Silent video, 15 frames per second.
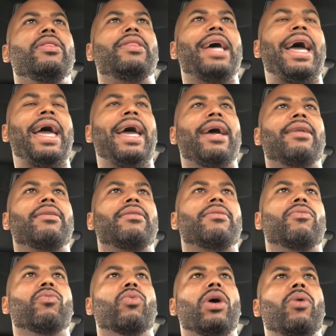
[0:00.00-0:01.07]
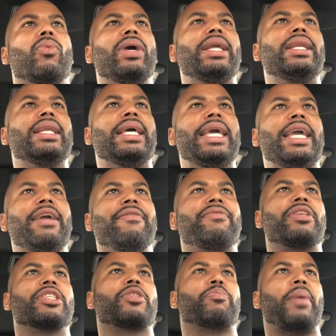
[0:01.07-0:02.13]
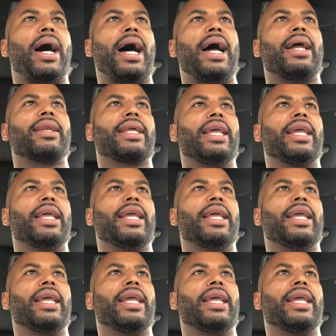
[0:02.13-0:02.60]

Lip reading: that when we leave the spot,